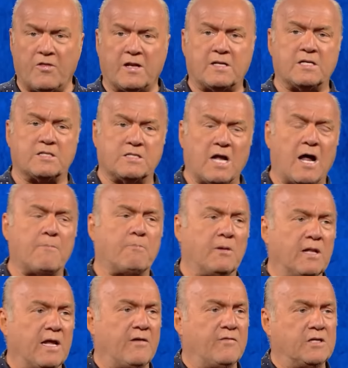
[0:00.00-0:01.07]
that does not
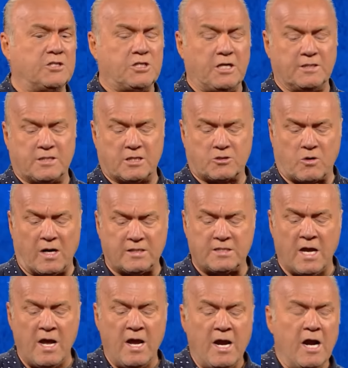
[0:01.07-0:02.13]
believe in Jesus Christ.
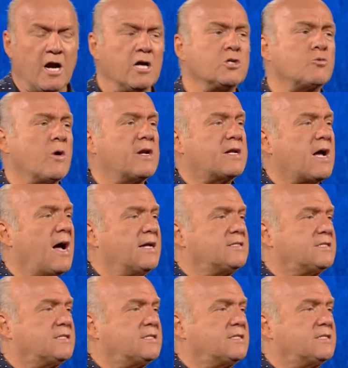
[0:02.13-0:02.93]
Here's what God